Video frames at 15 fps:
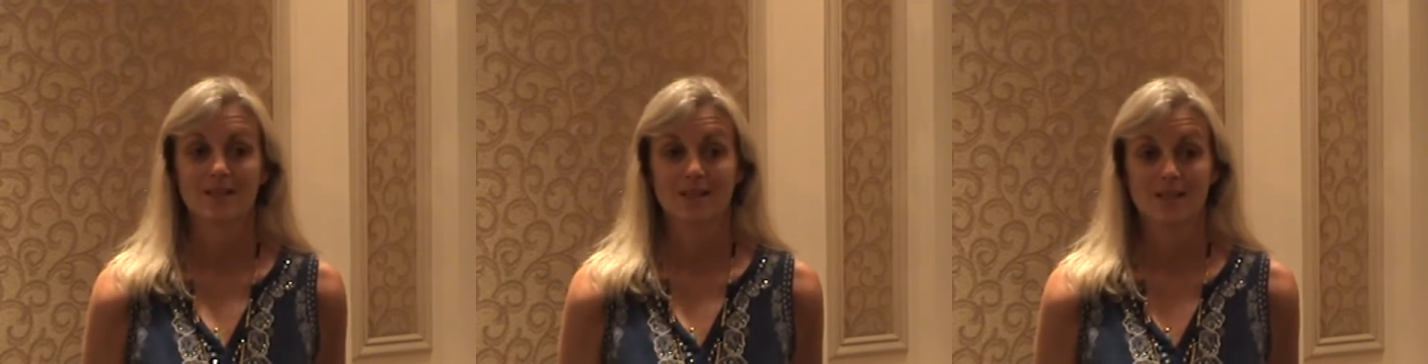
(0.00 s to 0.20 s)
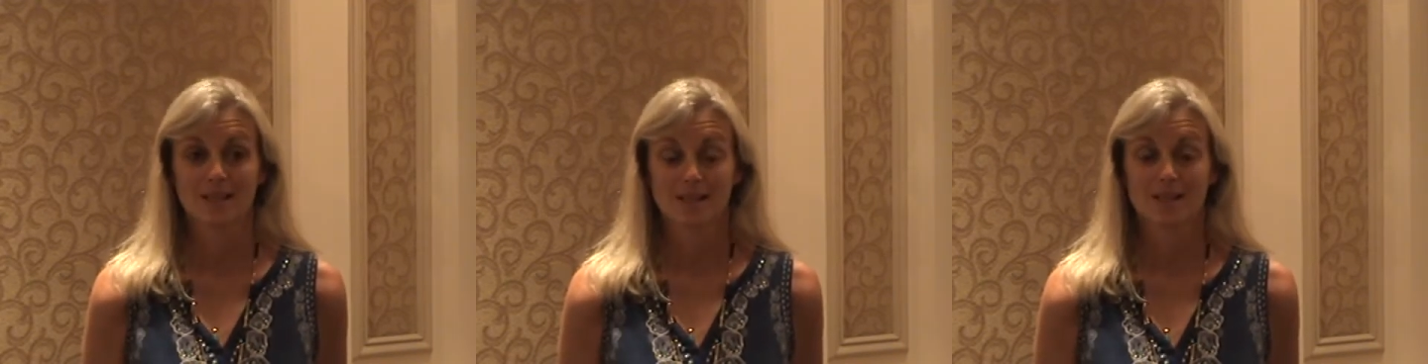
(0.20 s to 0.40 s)

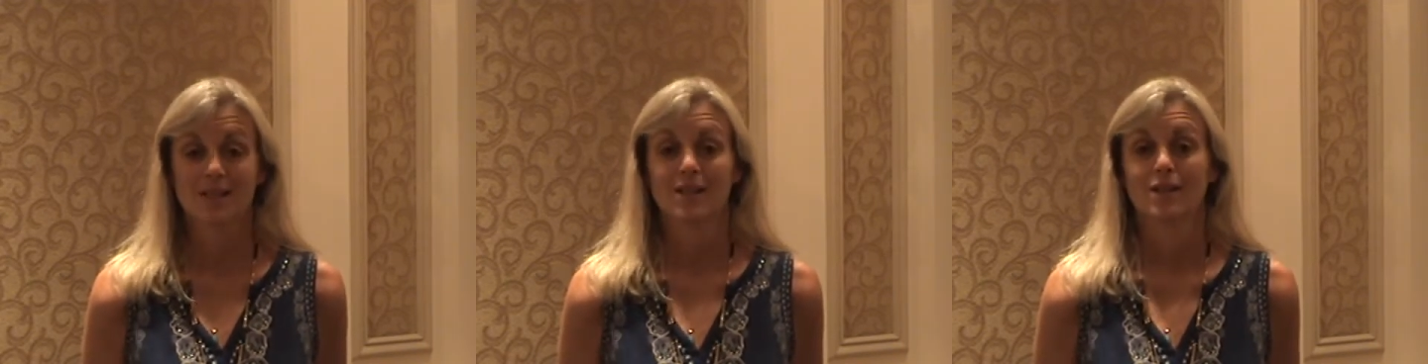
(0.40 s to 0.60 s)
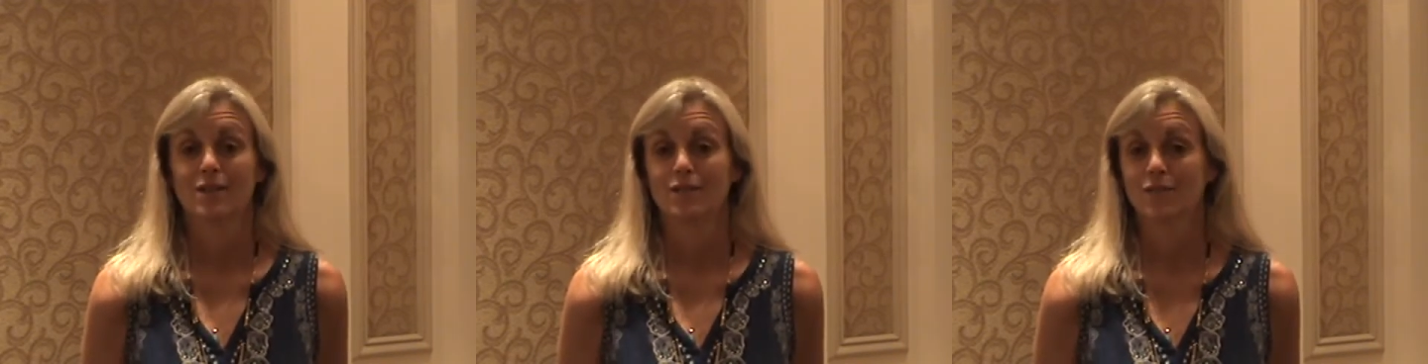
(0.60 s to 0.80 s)
This
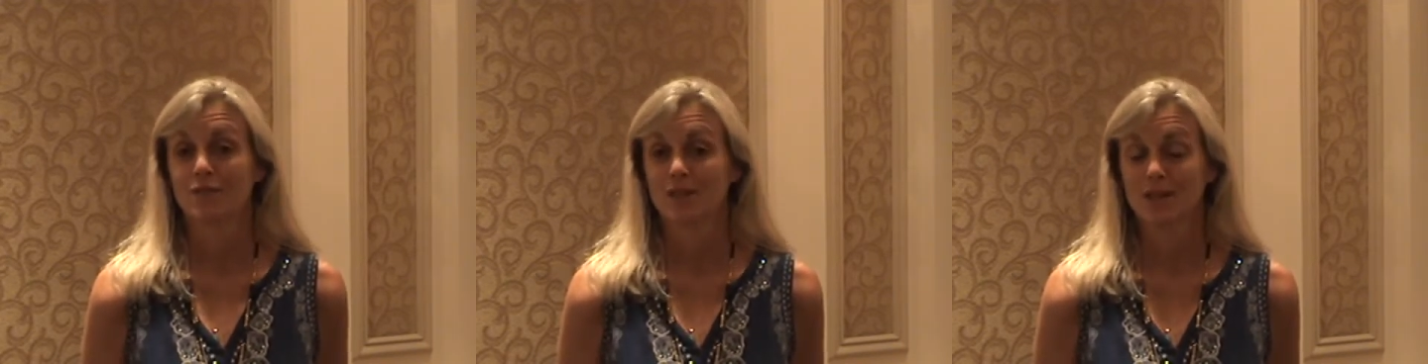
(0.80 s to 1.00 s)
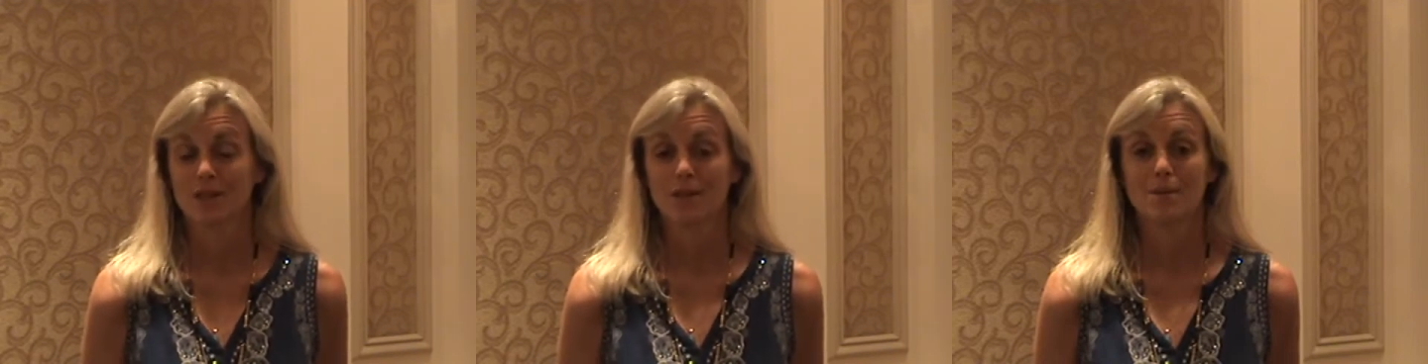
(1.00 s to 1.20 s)

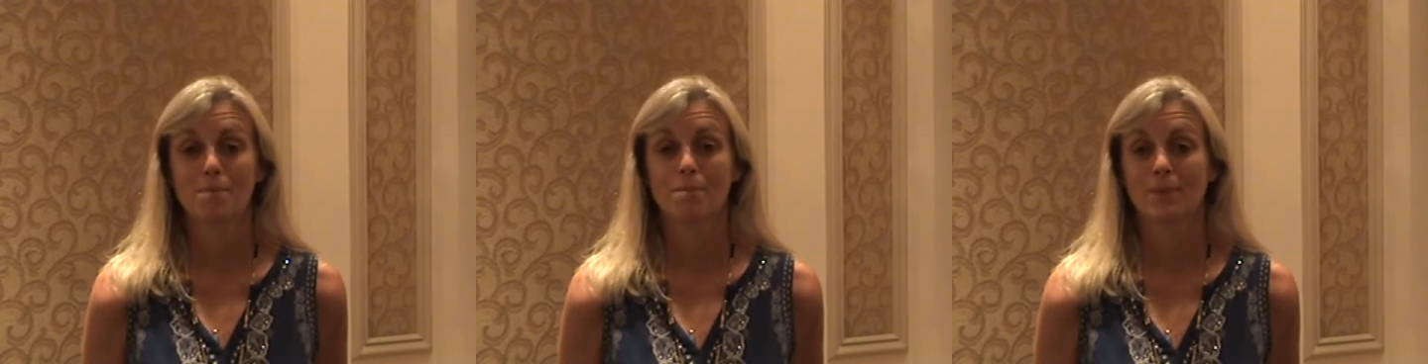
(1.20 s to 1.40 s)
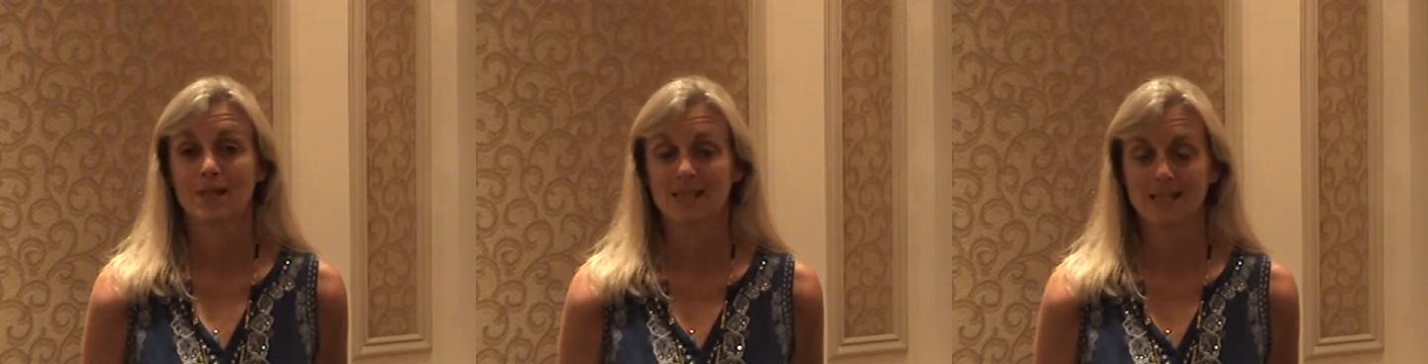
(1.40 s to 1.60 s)
very
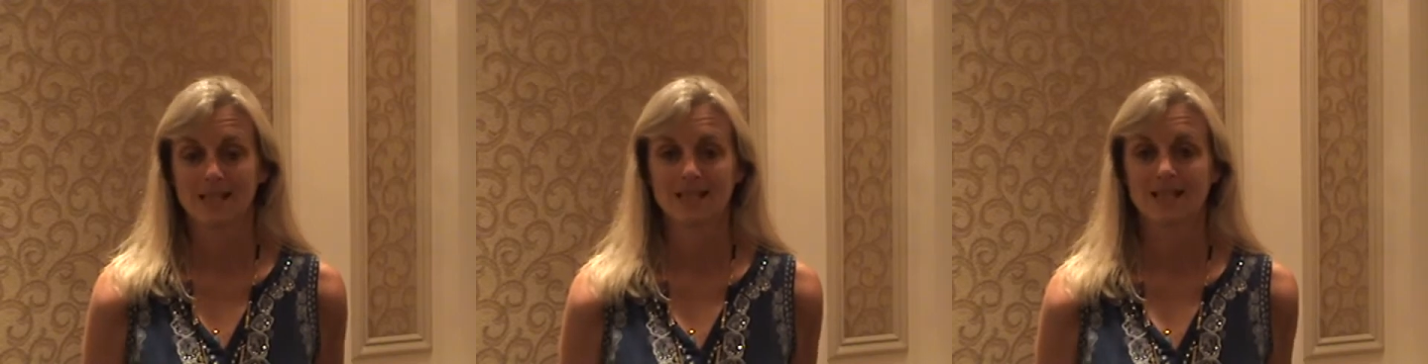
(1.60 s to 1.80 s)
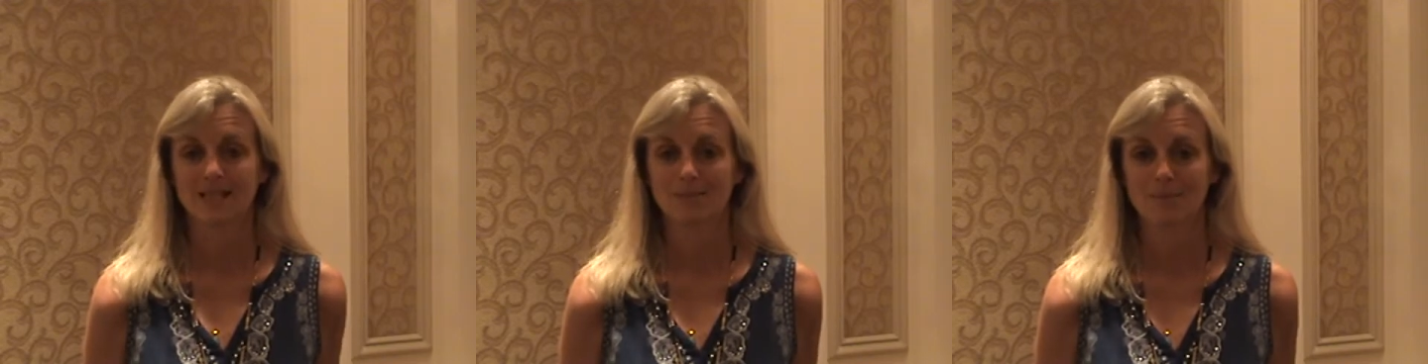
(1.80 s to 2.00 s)

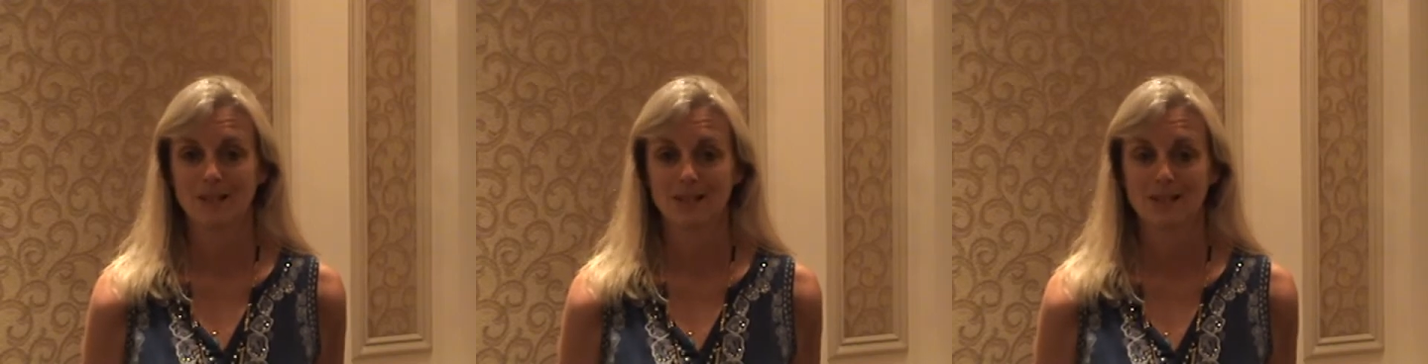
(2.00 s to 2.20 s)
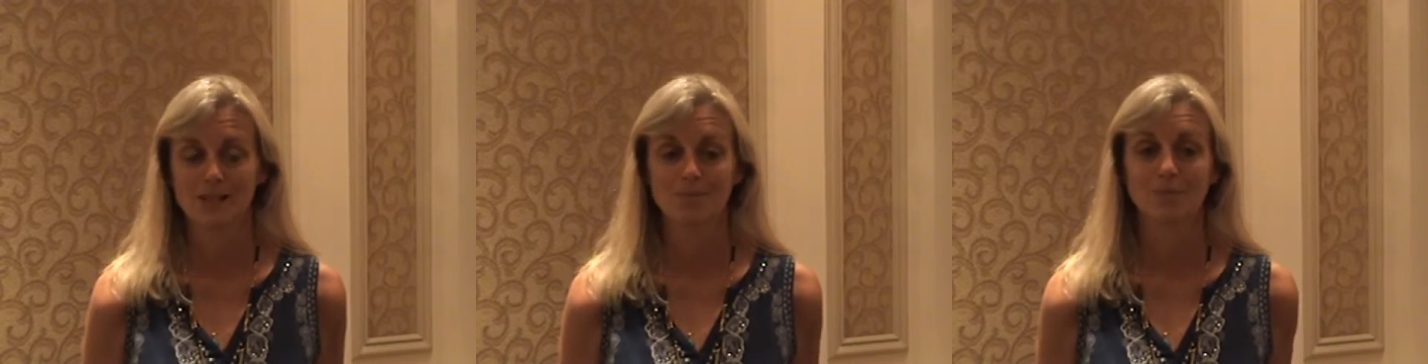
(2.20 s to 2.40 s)
basically means